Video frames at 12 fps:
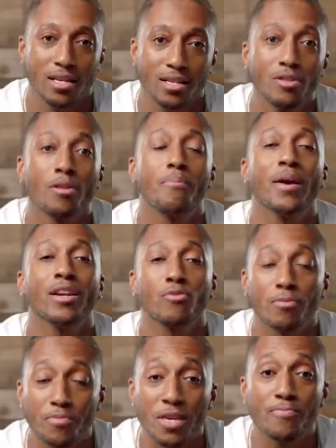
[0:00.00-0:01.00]
You know, the
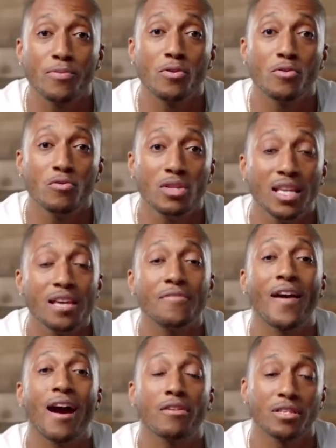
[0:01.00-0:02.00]
Bedouin people who
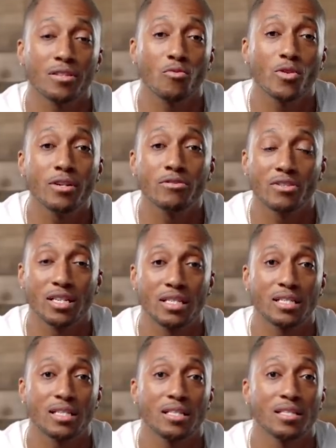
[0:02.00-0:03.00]
live out in the
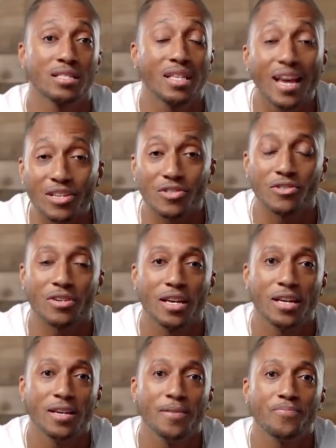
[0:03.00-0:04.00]
wilderness, in the desert,
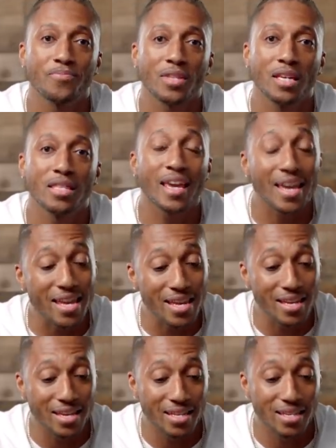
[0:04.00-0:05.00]

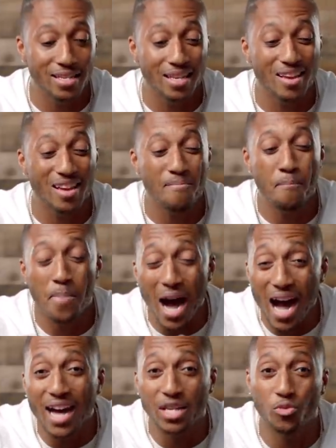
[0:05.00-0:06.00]
they
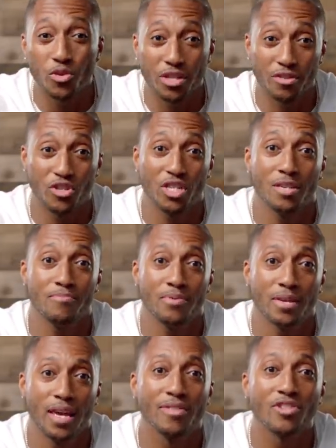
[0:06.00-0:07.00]
bond with their sheep,
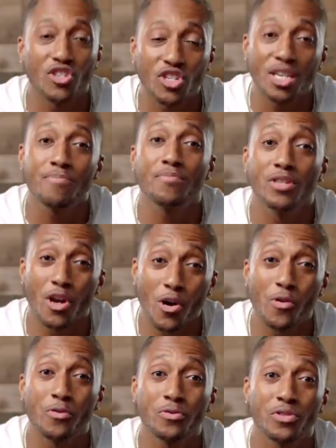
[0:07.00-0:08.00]
and the sheep
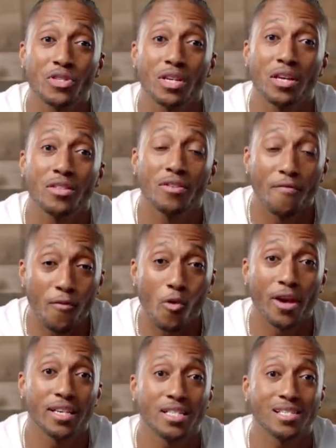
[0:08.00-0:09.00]
knows the
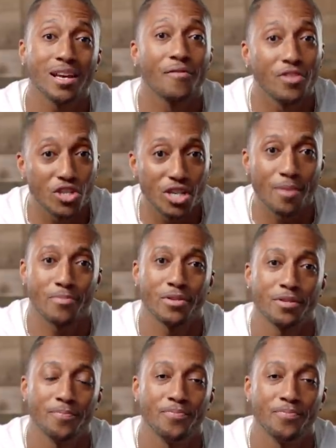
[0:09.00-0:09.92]
voice of the shepherd.